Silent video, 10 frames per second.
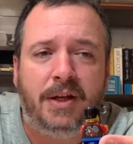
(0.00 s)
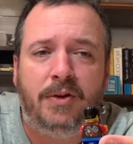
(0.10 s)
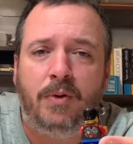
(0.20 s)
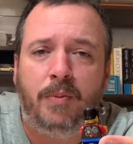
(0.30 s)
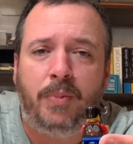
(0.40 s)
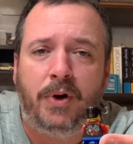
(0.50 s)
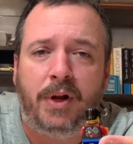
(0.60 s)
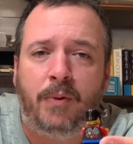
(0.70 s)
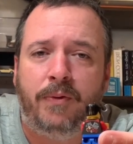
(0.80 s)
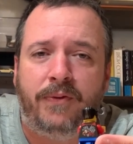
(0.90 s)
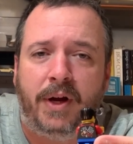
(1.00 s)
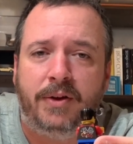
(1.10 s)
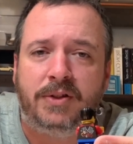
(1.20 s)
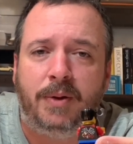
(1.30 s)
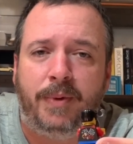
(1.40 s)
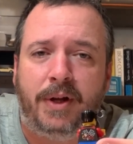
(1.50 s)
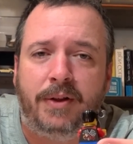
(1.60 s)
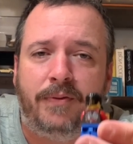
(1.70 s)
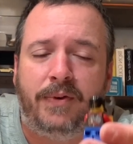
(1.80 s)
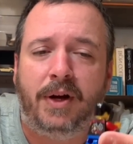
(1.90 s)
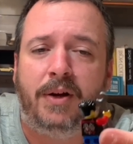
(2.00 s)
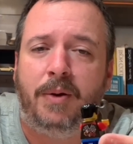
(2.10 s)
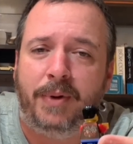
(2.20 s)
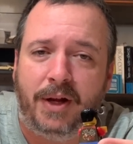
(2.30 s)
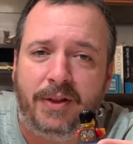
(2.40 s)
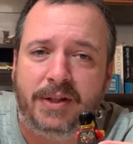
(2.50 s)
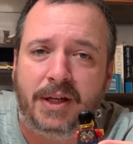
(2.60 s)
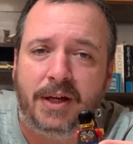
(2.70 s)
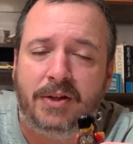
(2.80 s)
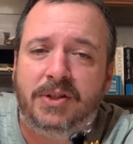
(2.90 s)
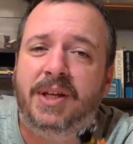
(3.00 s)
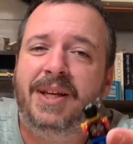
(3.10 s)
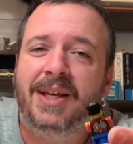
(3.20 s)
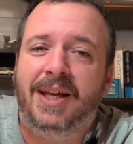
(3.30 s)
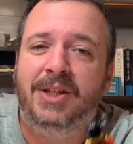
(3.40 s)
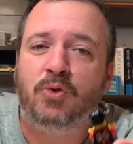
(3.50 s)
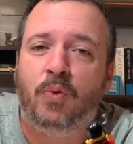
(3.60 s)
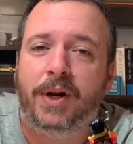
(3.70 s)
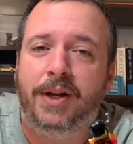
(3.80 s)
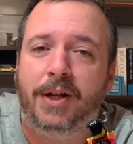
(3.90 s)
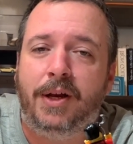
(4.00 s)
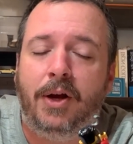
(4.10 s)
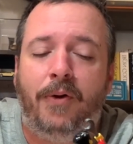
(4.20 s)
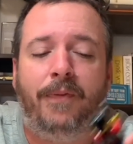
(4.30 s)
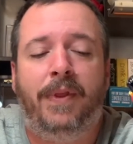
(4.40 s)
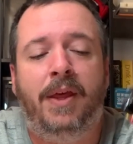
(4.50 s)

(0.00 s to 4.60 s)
doing a burnout with fire coming out of the tires. He is ready to go.